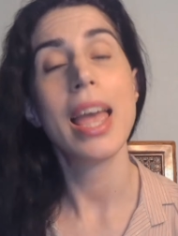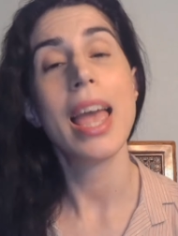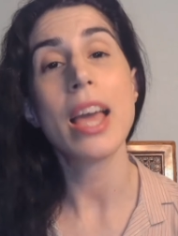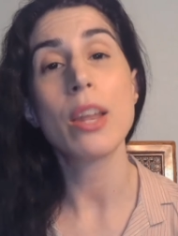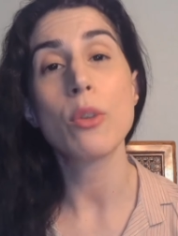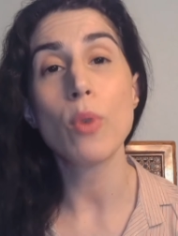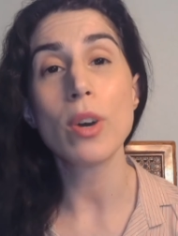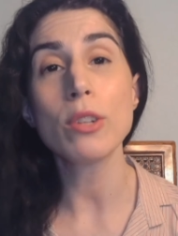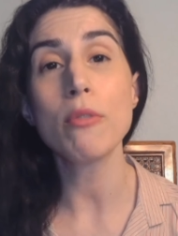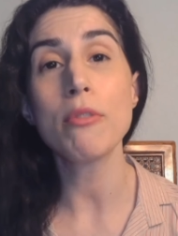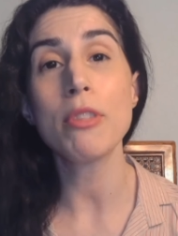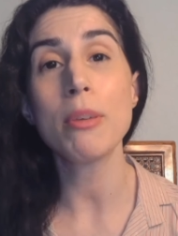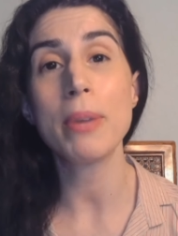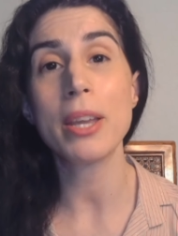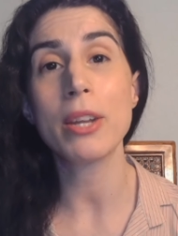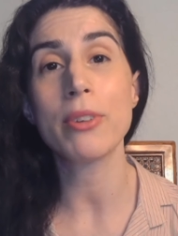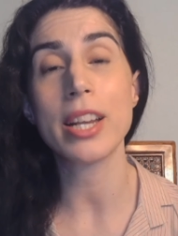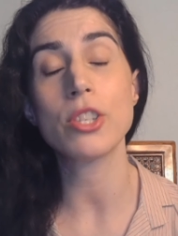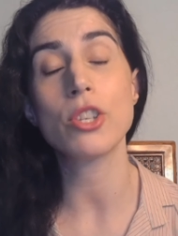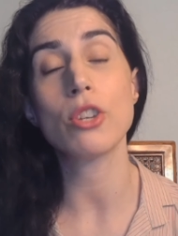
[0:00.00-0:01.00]
And one of the
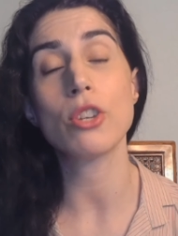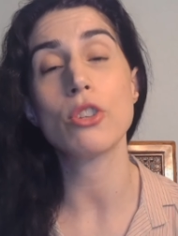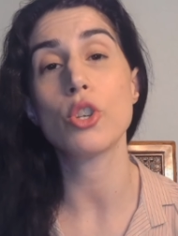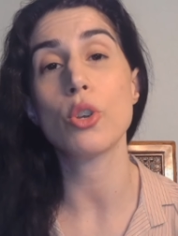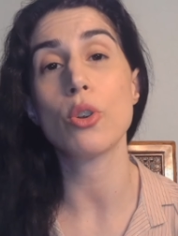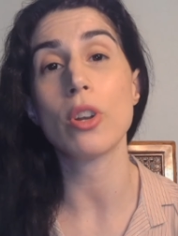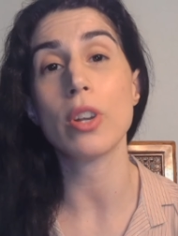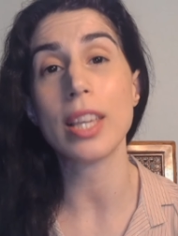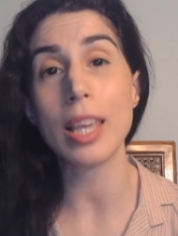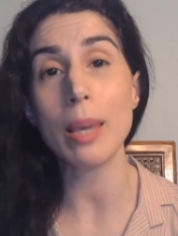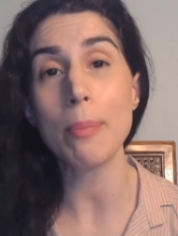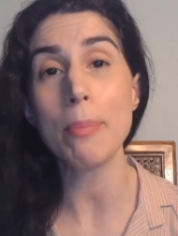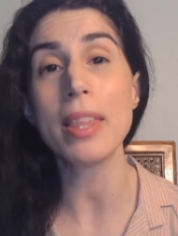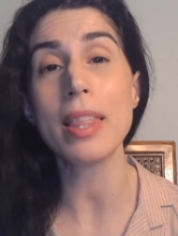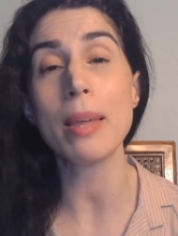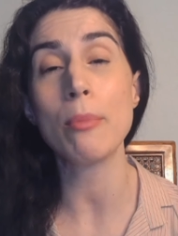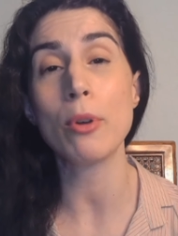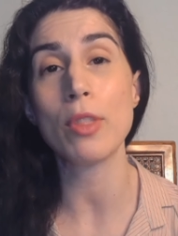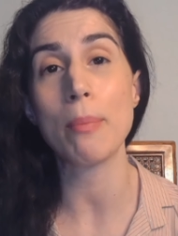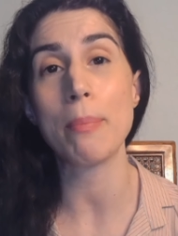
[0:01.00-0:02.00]
big reasons you're keeping
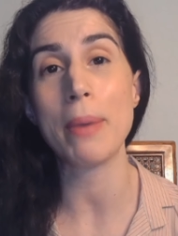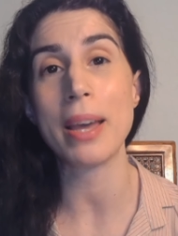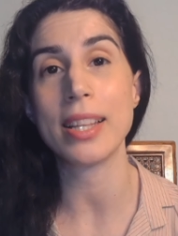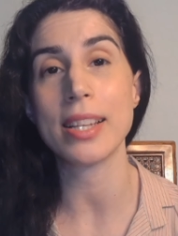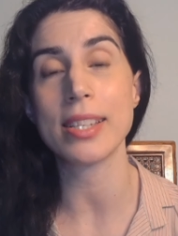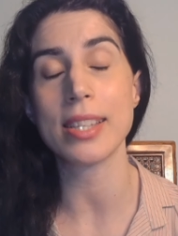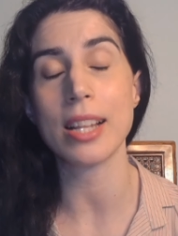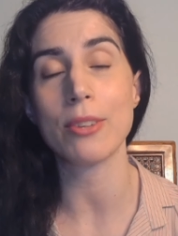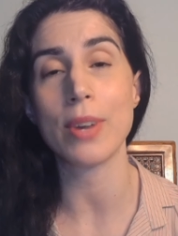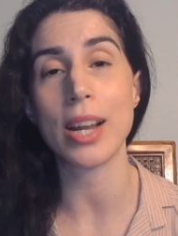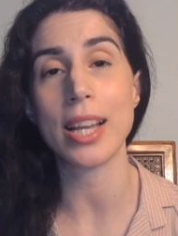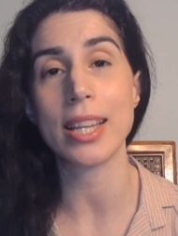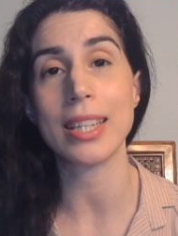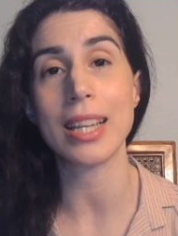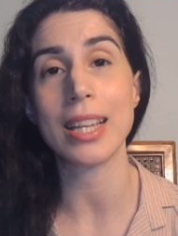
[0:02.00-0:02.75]
them on the pedestal right